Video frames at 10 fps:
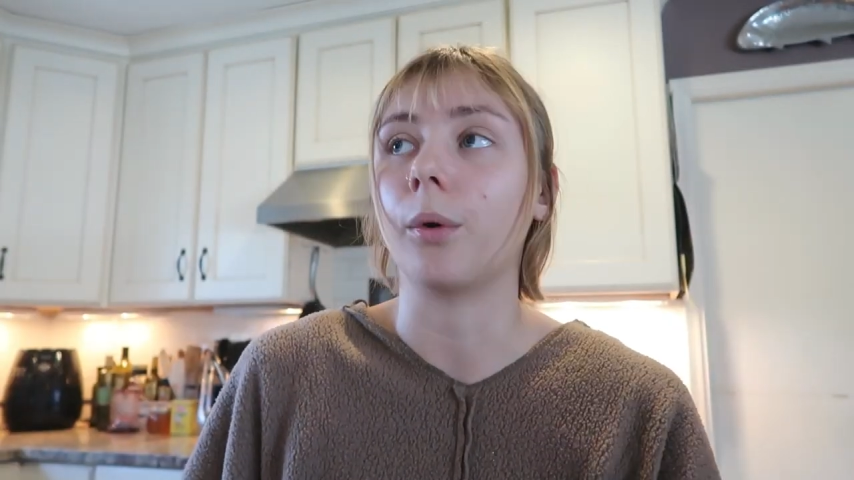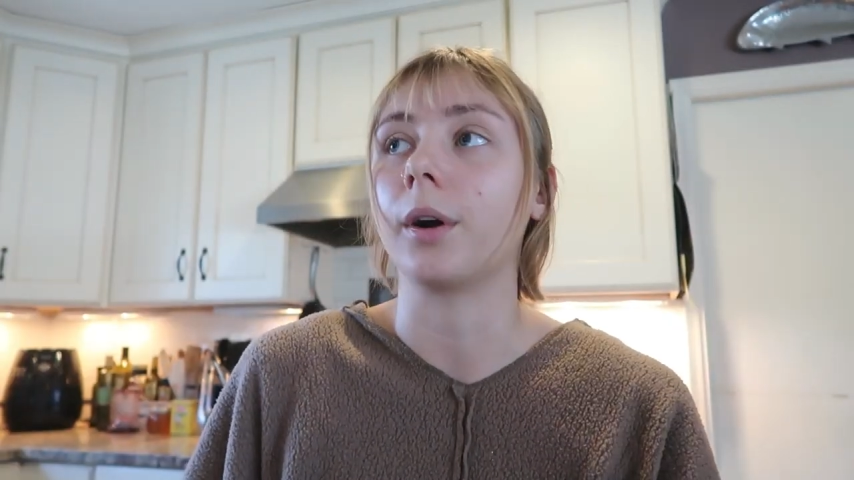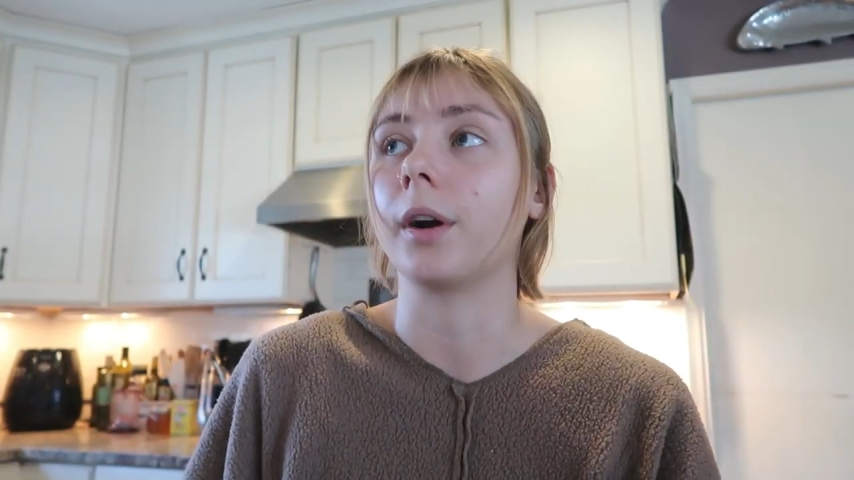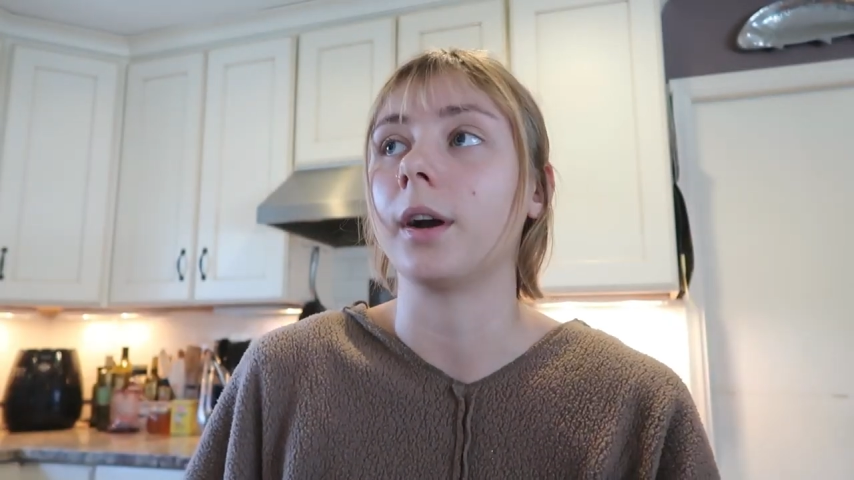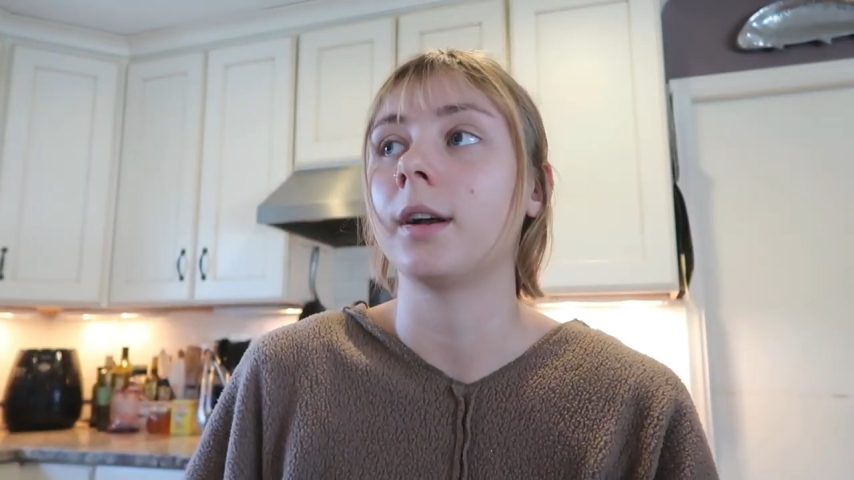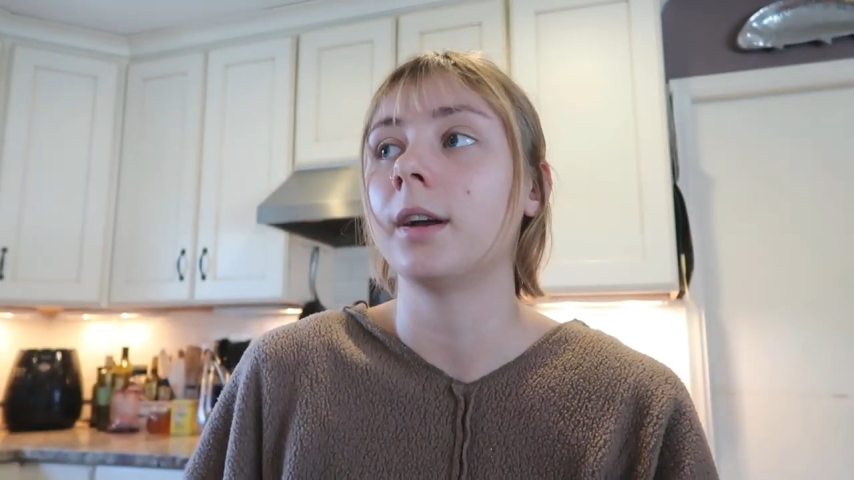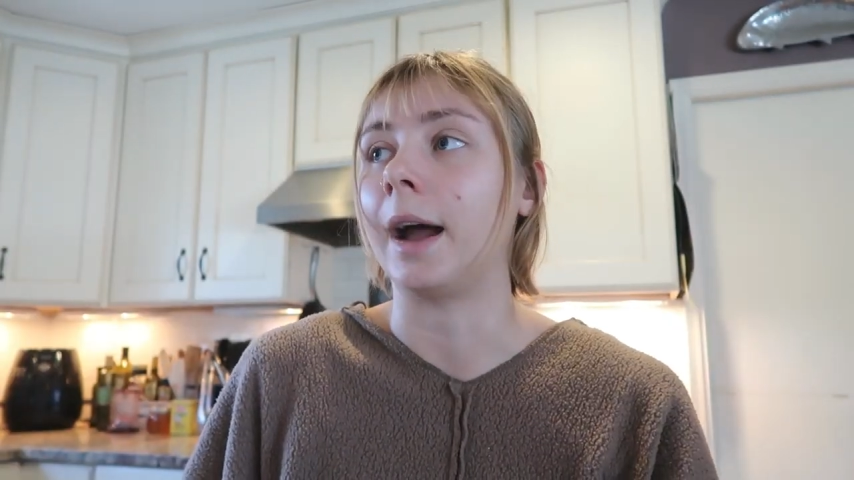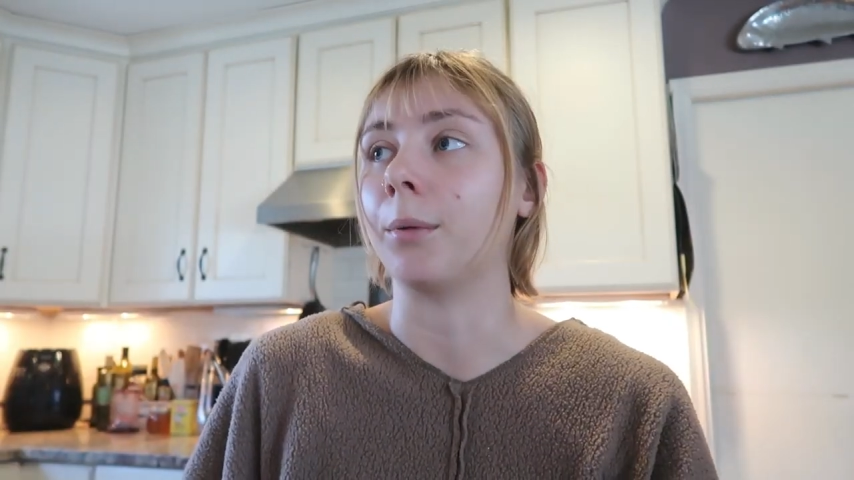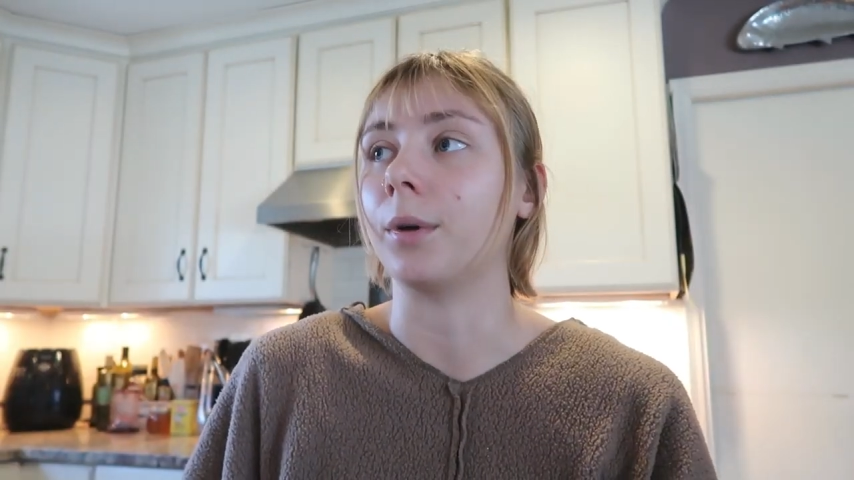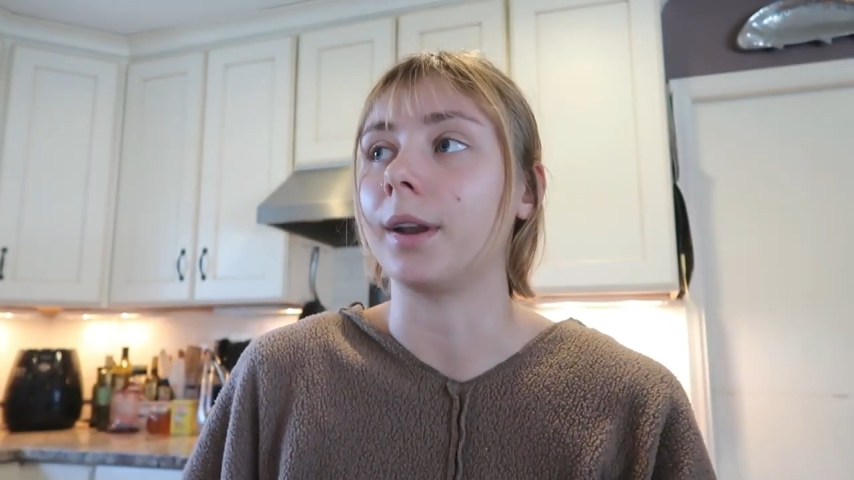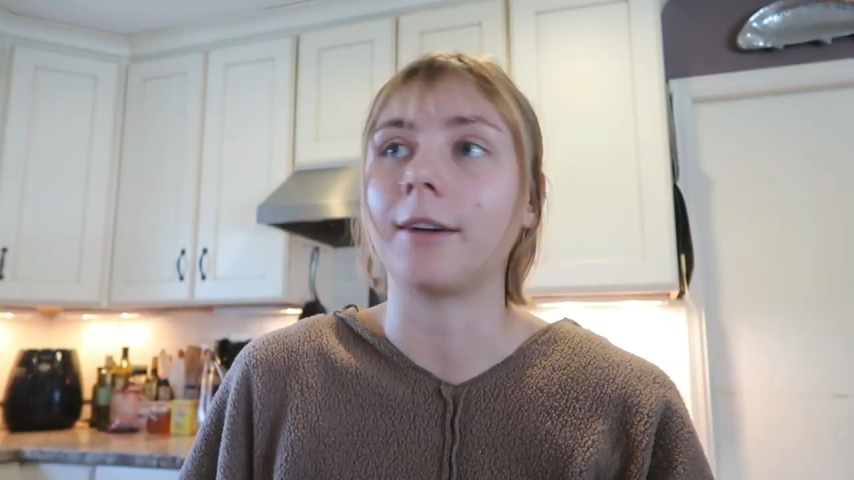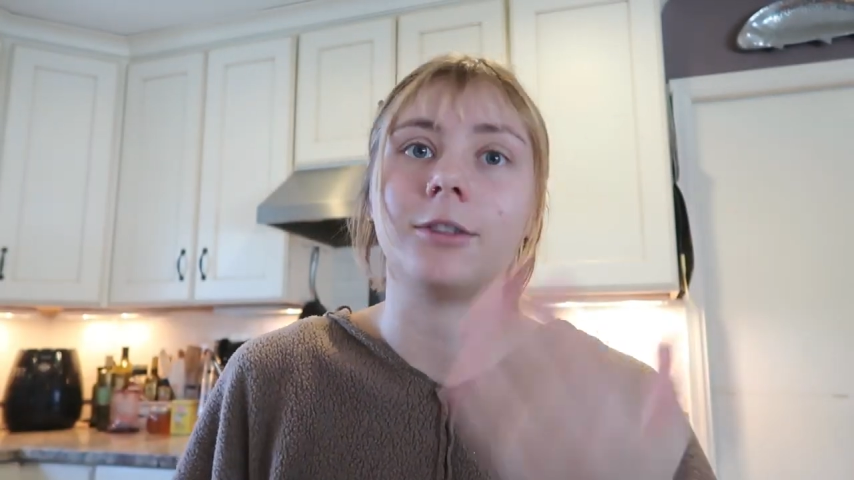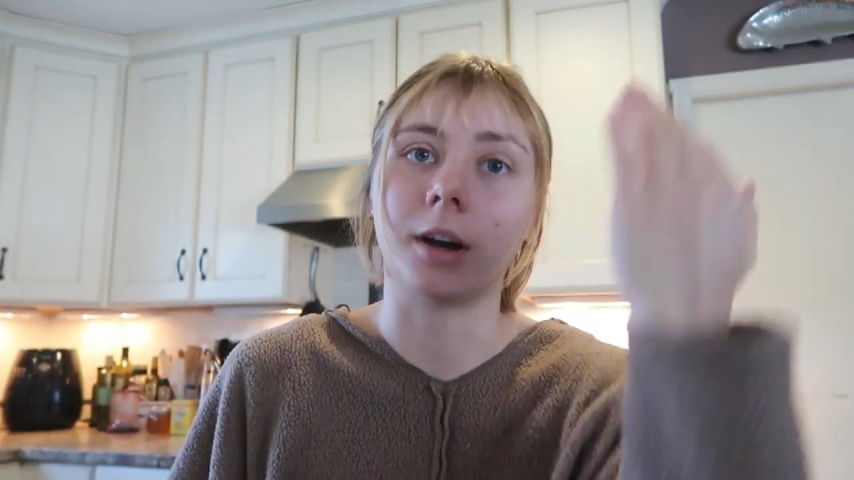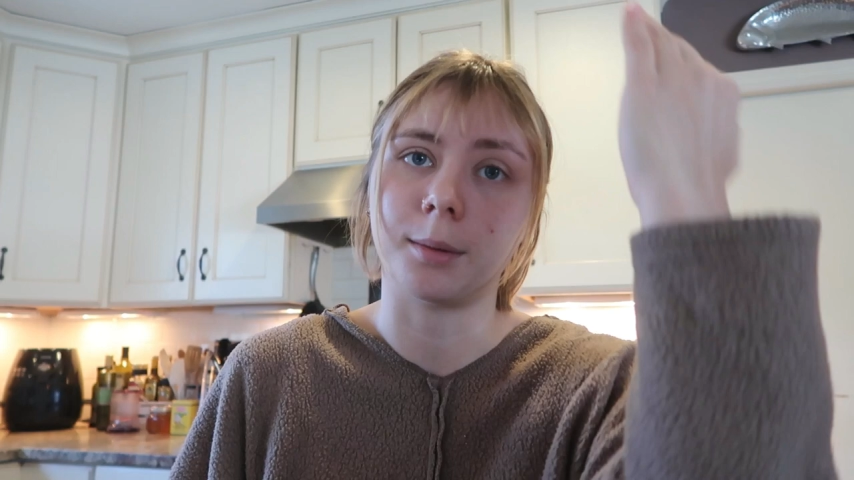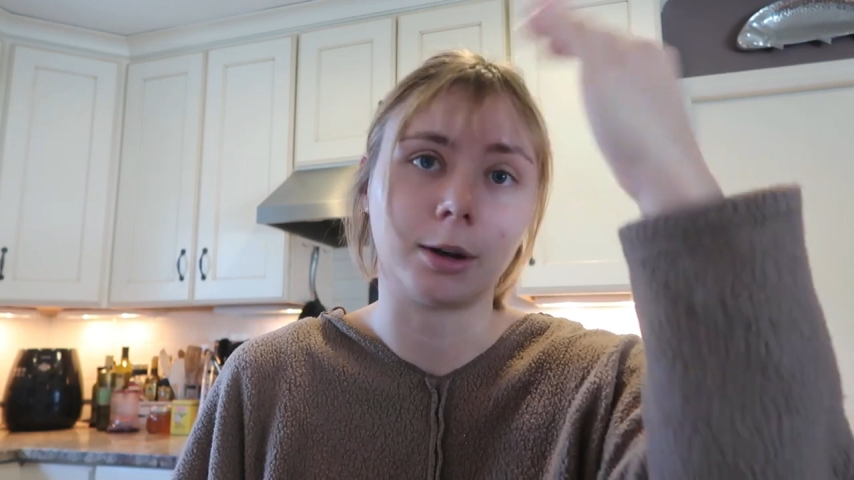Or I would have done a